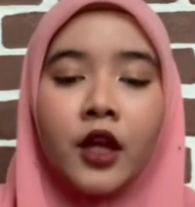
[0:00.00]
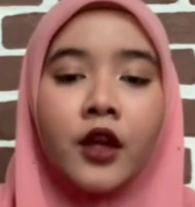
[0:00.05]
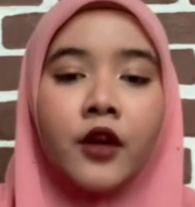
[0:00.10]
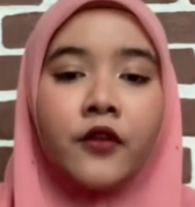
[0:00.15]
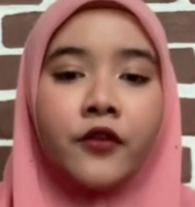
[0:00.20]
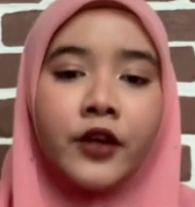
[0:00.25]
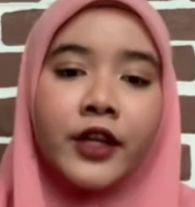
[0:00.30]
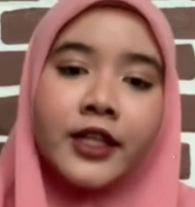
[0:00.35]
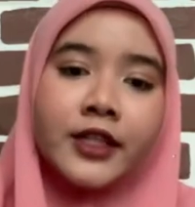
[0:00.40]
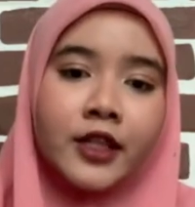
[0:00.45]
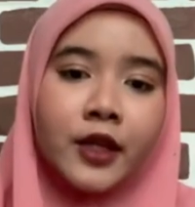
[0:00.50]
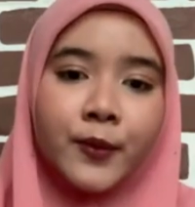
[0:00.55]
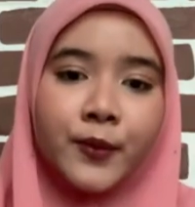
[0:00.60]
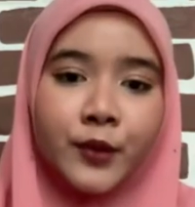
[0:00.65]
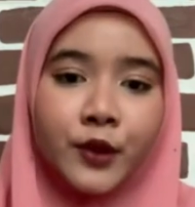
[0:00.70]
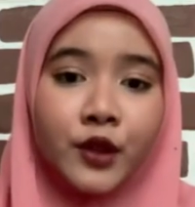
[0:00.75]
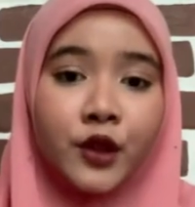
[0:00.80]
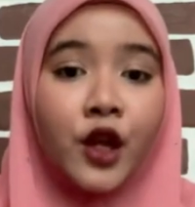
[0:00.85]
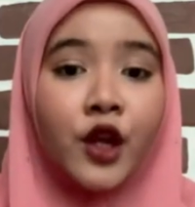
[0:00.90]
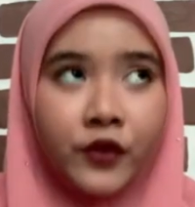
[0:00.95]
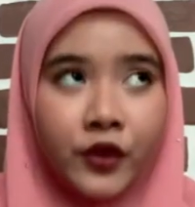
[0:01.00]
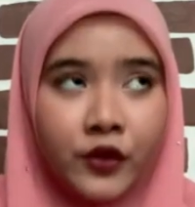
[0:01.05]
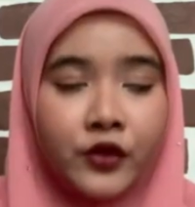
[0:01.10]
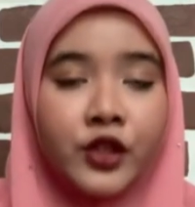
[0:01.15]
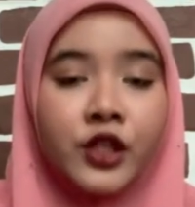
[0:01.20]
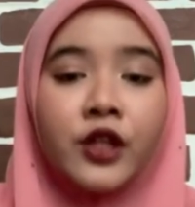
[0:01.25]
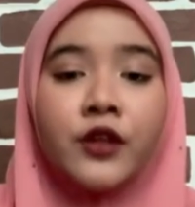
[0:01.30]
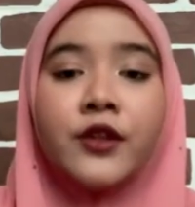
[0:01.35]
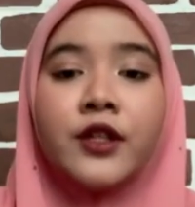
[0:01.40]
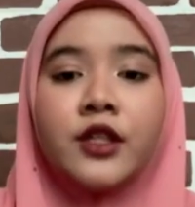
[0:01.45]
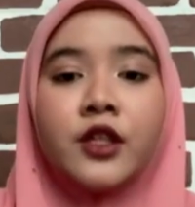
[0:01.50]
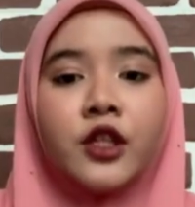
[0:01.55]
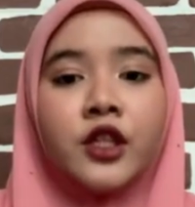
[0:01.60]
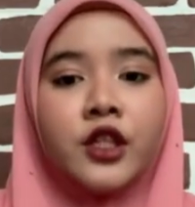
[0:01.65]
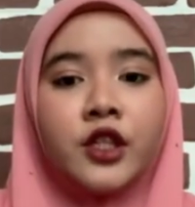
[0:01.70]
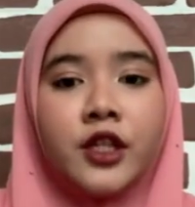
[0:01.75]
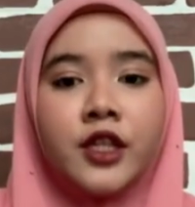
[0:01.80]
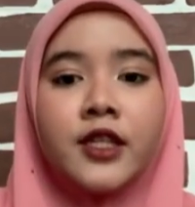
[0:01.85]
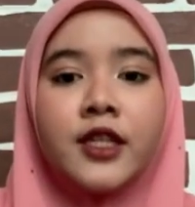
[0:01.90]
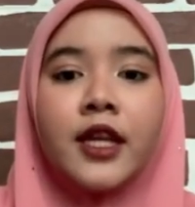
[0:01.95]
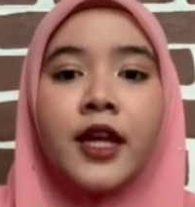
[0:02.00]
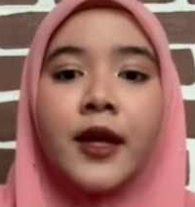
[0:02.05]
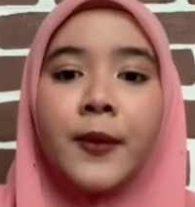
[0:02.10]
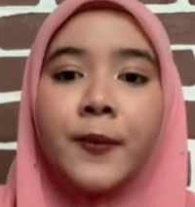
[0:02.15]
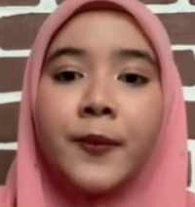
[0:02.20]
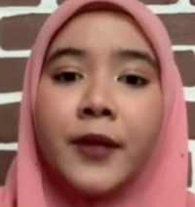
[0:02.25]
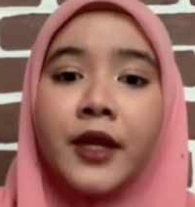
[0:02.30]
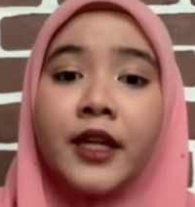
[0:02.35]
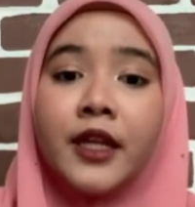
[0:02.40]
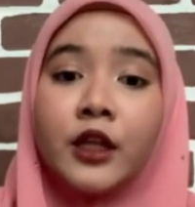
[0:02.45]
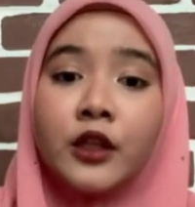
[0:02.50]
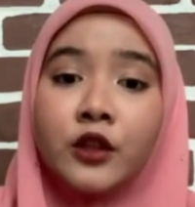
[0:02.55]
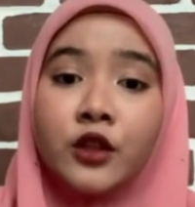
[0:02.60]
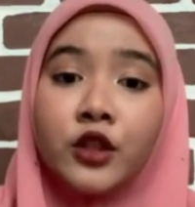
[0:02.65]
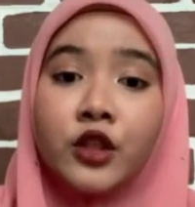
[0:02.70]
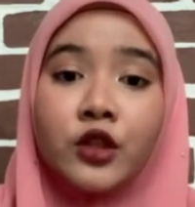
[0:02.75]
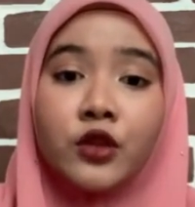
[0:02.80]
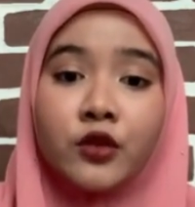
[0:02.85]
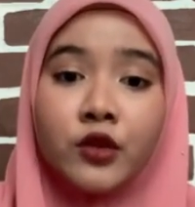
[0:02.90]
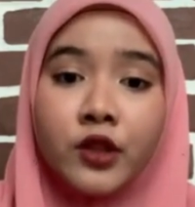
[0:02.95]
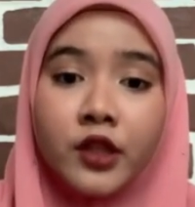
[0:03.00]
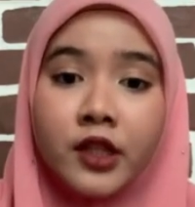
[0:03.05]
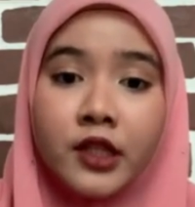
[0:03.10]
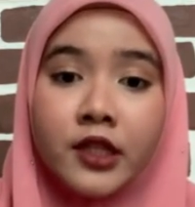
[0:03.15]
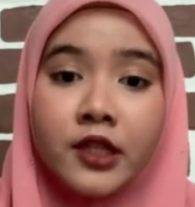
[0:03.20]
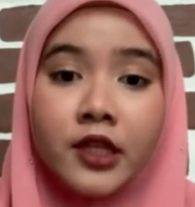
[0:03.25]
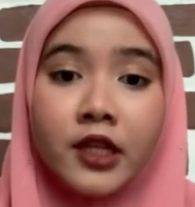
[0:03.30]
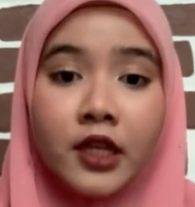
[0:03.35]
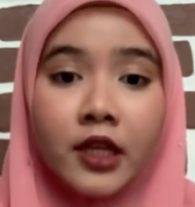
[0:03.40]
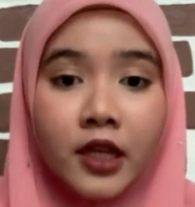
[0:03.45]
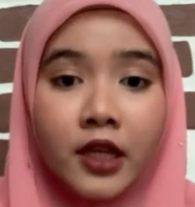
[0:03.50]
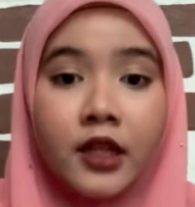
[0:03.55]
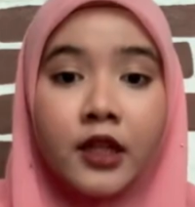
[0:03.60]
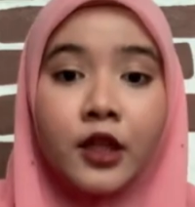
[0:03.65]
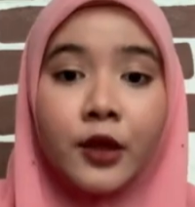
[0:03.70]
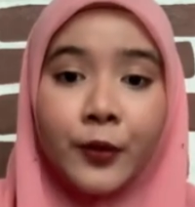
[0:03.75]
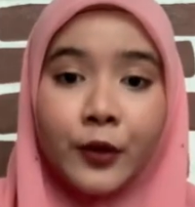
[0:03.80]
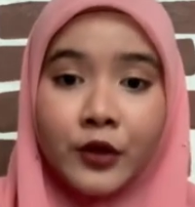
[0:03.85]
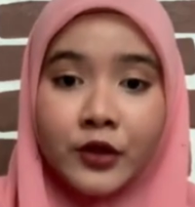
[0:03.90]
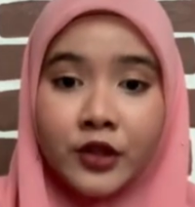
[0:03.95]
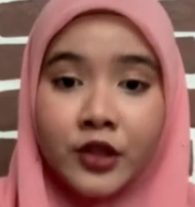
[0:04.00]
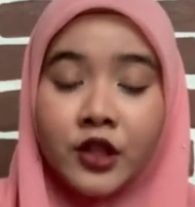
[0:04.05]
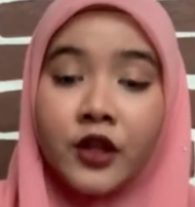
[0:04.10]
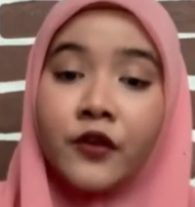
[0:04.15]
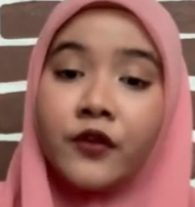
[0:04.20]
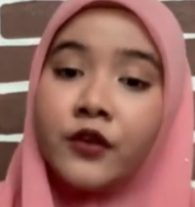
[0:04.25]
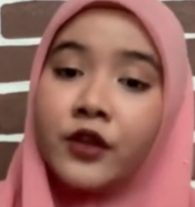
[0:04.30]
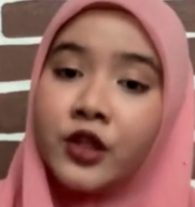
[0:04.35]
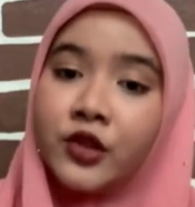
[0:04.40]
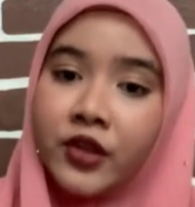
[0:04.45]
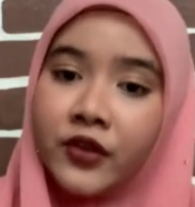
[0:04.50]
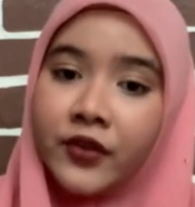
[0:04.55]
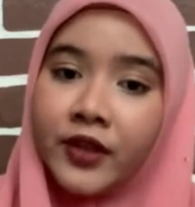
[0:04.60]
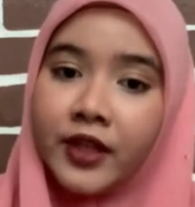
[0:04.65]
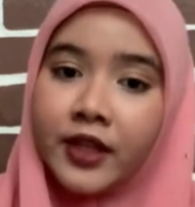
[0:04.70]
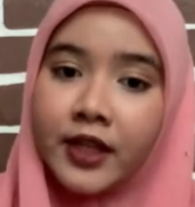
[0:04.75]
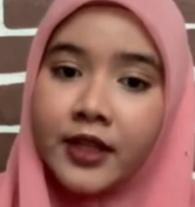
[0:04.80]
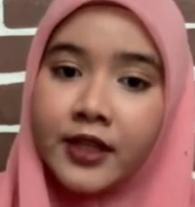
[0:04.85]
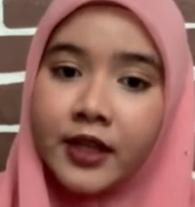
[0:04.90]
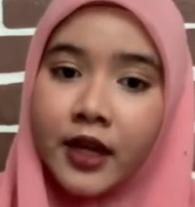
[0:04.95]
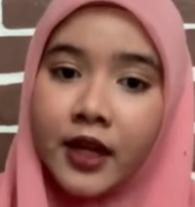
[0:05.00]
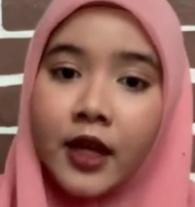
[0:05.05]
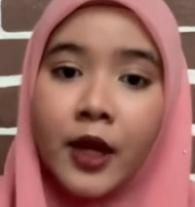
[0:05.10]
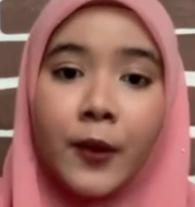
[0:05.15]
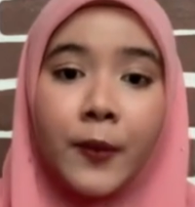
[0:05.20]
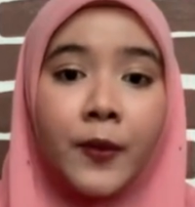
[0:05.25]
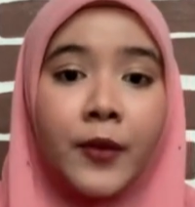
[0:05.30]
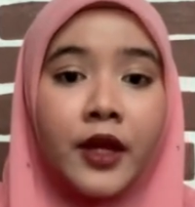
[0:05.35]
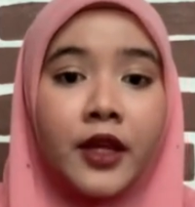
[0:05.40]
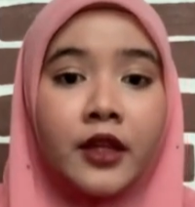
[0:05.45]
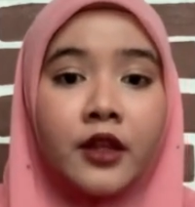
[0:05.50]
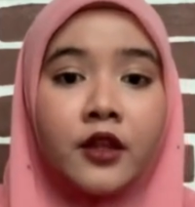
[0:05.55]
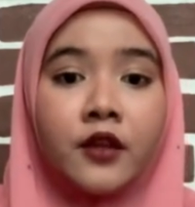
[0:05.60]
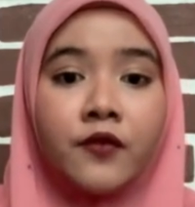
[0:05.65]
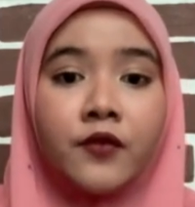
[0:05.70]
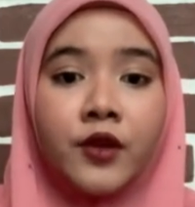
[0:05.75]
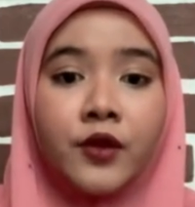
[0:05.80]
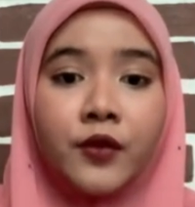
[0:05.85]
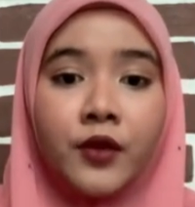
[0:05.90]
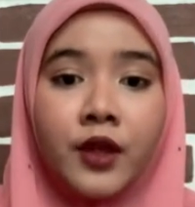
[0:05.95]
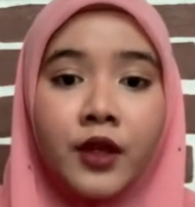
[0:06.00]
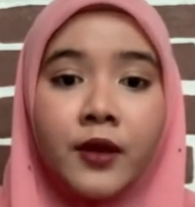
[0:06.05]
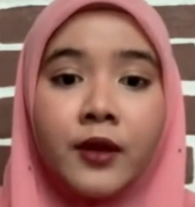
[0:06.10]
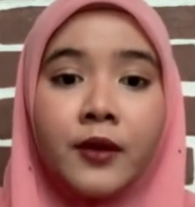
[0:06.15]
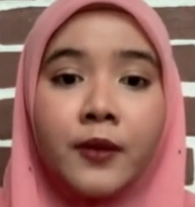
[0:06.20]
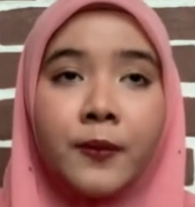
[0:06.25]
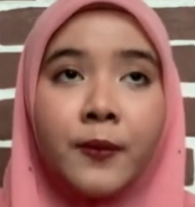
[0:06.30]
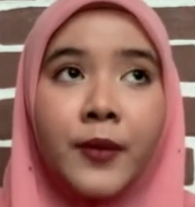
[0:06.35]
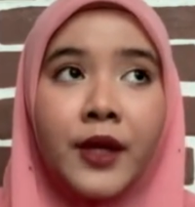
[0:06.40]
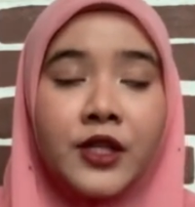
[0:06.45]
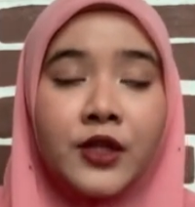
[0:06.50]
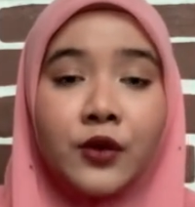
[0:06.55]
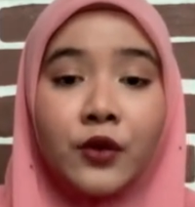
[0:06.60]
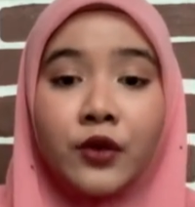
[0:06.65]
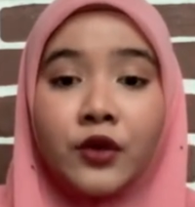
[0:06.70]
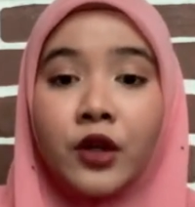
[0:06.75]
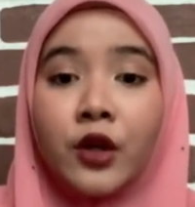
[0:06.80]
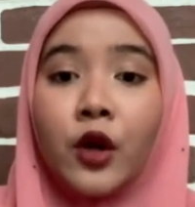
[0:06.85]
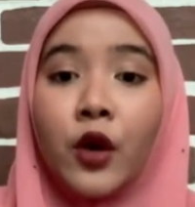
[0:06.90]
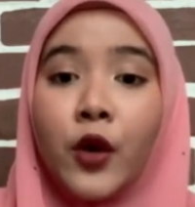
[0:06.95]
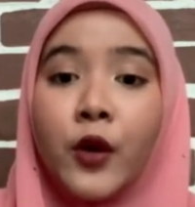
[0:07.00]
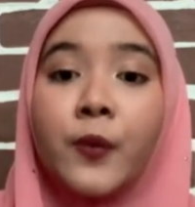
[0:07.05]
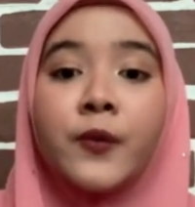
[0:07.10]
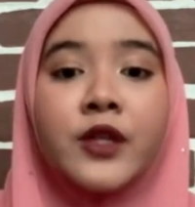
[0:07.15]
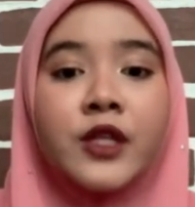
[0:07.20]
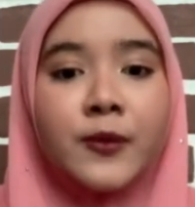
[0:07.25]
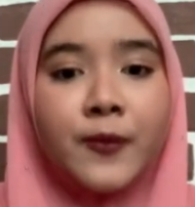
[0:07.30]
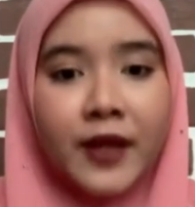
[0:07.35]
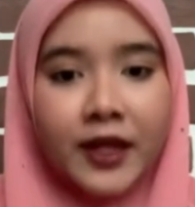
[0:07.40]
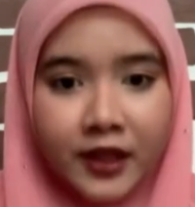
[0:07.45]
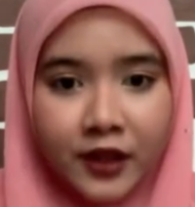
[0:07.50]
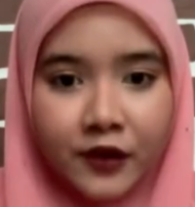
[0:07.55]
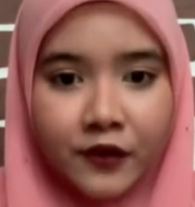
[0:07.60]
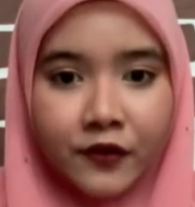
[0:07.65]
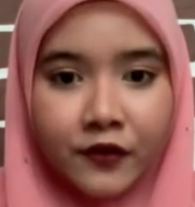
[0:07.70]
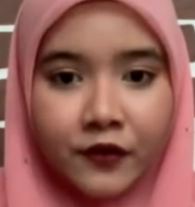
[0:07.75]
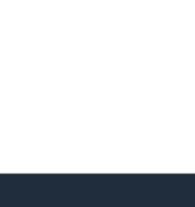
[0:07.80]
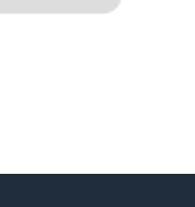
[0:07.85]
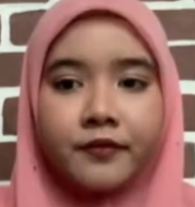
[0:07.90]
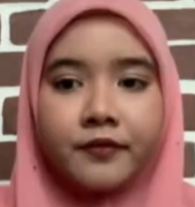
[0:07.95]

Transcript: For example, future researchers may include students in the process of retrieving data by interviewing based on their own perspective.